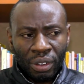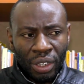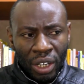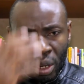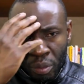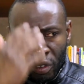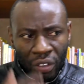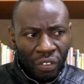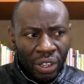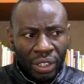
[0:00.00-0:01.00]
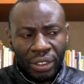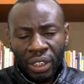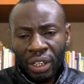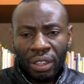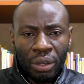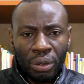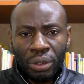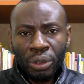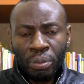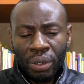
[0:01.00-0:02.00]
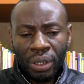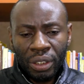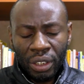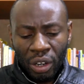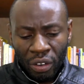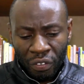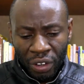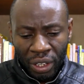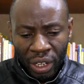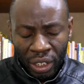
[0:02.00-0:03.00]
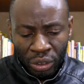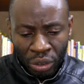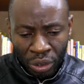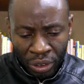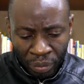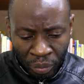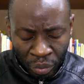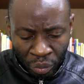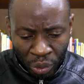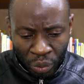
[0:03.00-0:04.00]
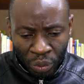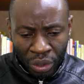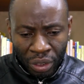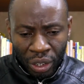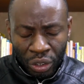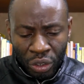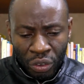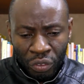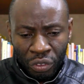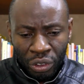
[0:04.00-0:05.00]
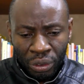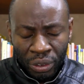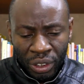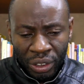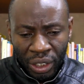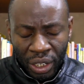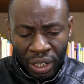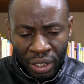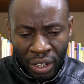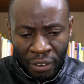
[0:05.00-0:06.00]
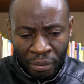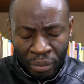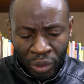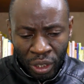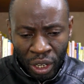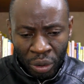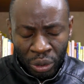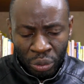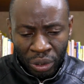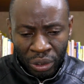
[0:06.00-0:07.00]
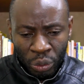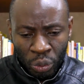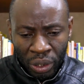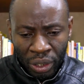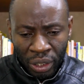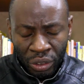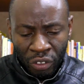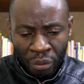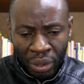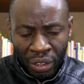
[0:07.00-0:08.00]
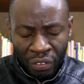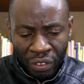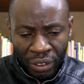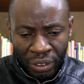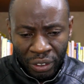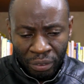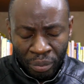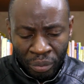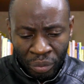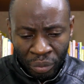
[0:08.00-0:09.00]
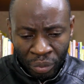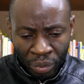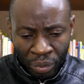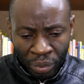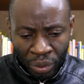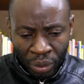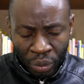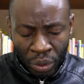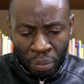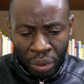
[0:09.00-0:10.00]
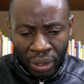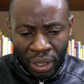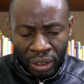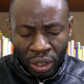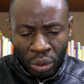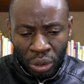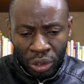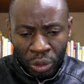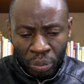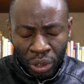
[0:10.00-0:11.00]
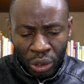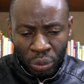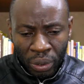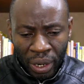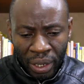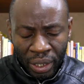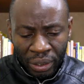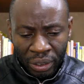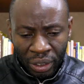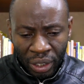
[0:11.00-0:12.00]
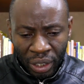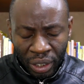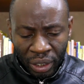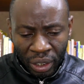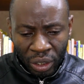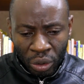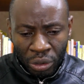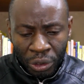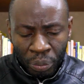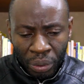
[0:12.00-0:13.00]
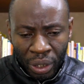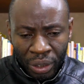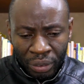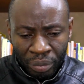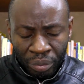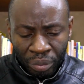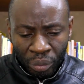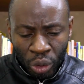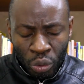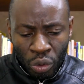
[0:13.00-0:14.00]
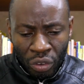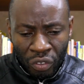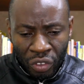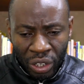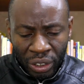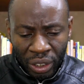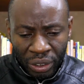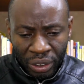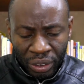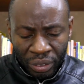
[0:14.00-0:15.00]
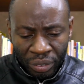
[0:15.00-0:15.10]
In the name of the Father, Son, and the Holy Spirit. Our Father and God, we thank you for the second day in our 21 days of prayer and fasting. We pray that the Holy Spirit will guide us, that the Holy Spirit will convict us,